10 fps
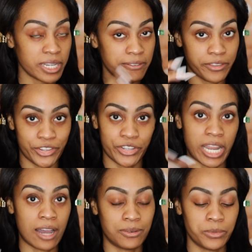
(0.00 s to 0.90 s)
gonna figure it
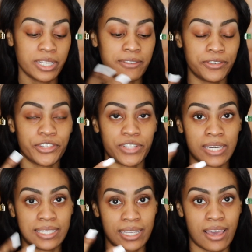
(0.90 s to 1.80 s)
out. We're gonna figure it
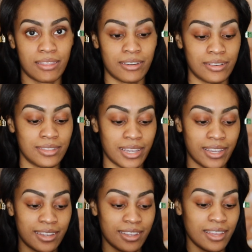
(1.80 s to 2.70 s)
out together,
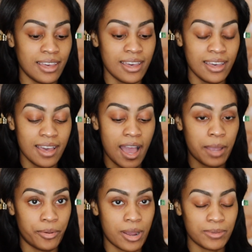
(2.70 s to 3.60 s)
like
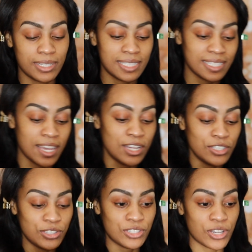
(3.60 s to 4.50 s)
I promise.
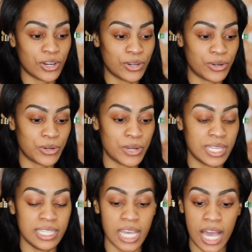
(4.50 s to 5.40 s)
So
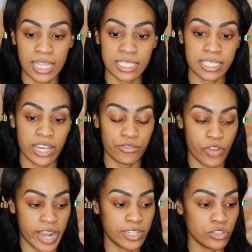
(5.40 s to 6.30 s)
yeah, let's get
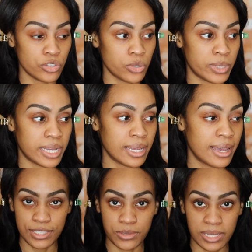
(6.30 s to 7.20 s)
right into it.
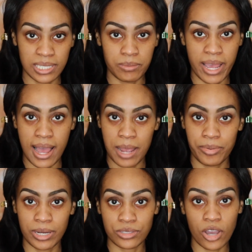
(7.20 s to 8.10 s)
So I did my
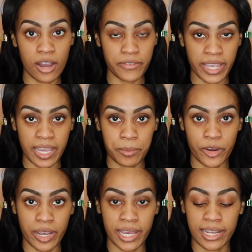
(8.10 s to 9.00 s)
eyebrows off
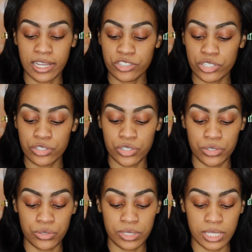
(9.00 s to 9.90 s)
camera, and I just
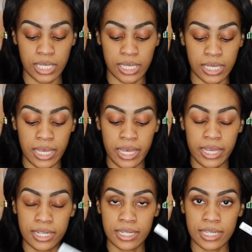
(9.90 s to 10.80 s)
used the
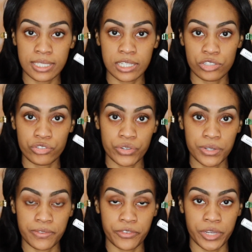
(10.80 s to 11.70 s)
NYX
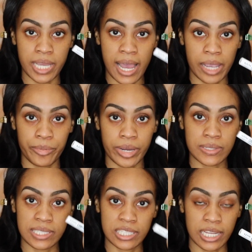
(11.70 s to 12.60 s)
Control Freak
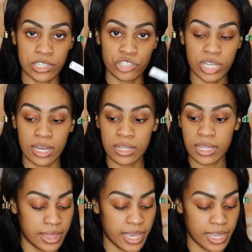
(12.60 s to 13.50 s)
eyebrow setting gel.
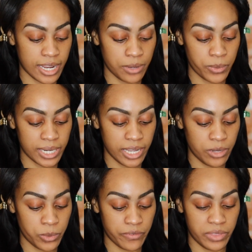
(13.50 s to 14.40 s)
Then I went
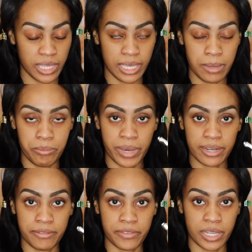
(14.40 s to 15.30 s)
in with the
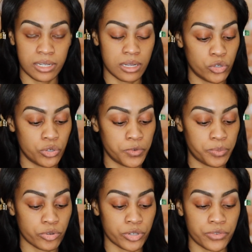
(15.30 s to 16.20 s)
Benefit Goof
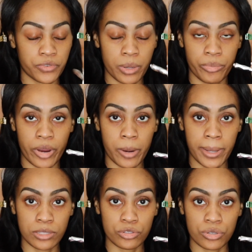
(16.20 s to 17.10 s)
Proof brow
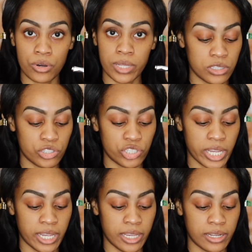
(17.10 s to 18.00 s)
pencil in the
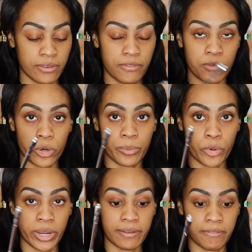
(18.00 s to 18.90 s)
shade
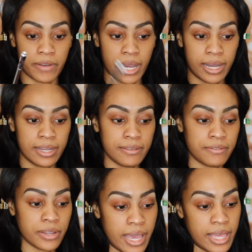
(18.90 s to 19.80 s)
4.5.
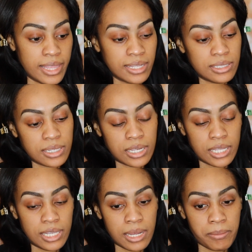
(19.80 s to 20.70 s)
And then to
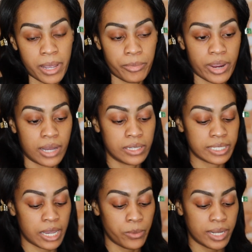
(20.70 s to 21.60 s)
clean up my
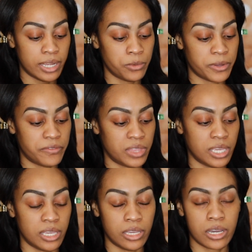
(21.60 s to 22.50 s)
brows, I went in with
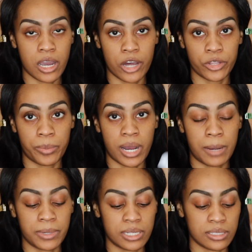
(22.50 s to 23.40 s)
the
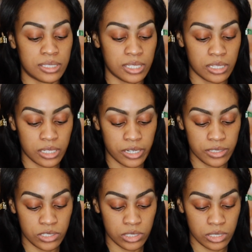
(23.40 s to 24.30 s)
Colourpop concealer.
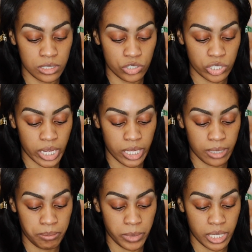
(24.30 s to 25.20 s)
This is in the
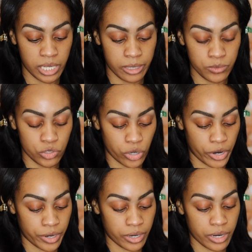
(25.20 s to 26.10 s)
shade Medium
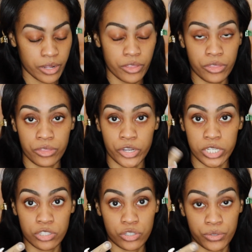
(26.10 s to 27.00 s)
Dark
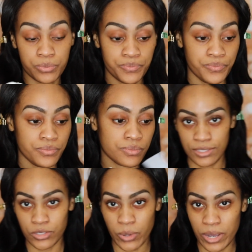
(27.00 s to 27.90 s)
32.
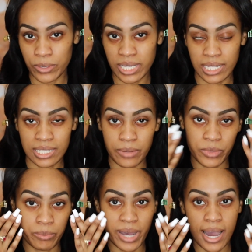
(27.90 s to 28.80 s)
So I only cleaned up
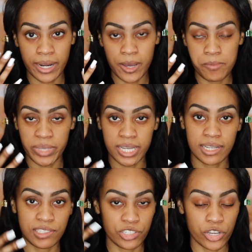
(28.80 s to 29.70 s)
the bottom
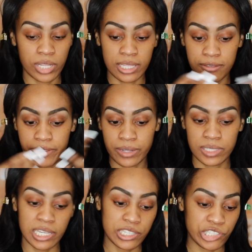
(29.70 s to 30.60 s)
because, you know, like the
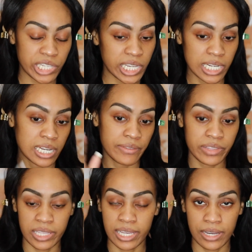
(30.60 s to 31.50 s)
foundation and
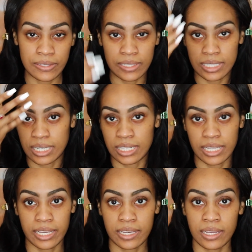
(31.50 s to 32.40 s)
everything else is gonna
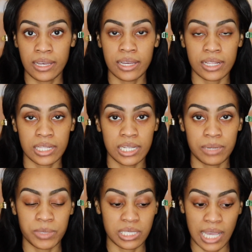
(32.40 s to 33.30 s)
like clean
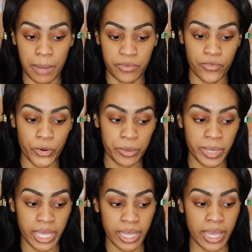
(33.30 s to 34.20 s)
up the top for
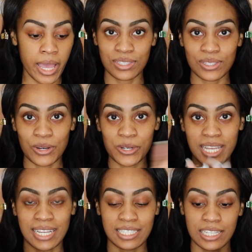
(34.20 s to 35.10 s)
me. So
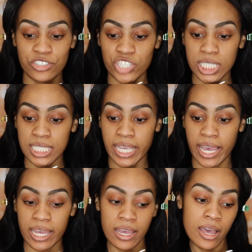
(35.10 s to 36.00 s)
yes, let's just
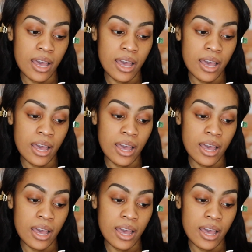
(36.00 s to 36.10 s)
get